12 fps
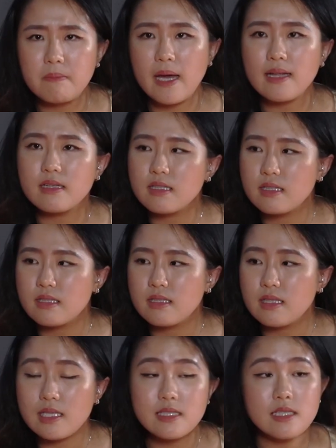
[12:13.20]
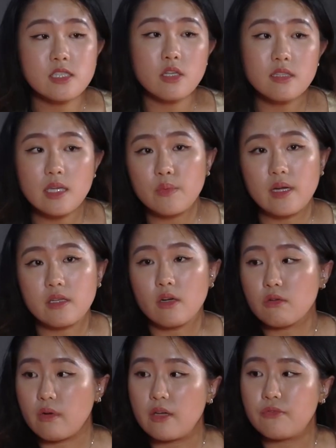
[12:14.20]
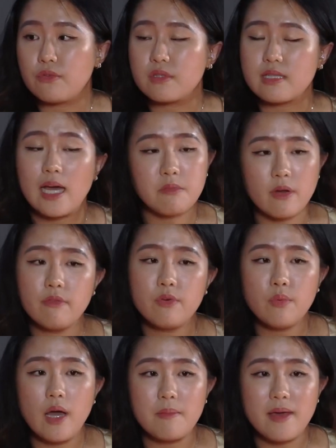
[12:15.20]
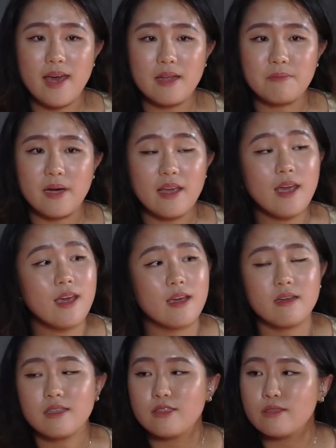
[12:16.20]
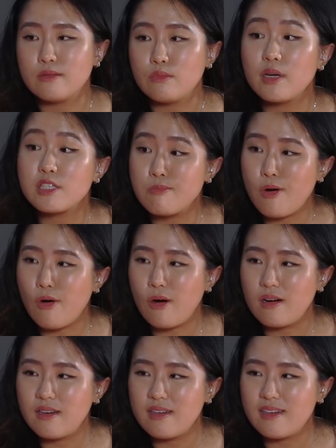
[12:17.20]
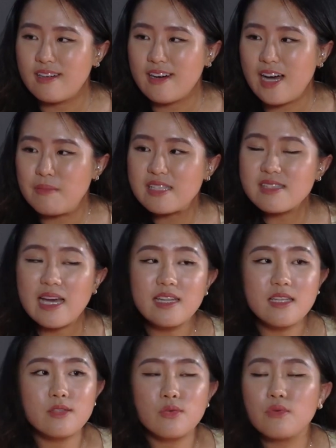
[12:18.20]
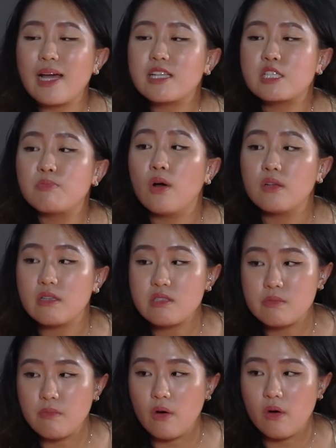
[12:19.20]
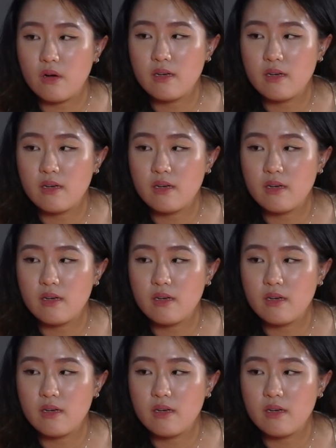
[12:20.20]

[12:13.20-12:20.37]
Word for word: be better. It's, it's not that we're not grateful. It's like I'm grateful where I'm at, but hey, what's more? Yeah. I'm excited to explore this more.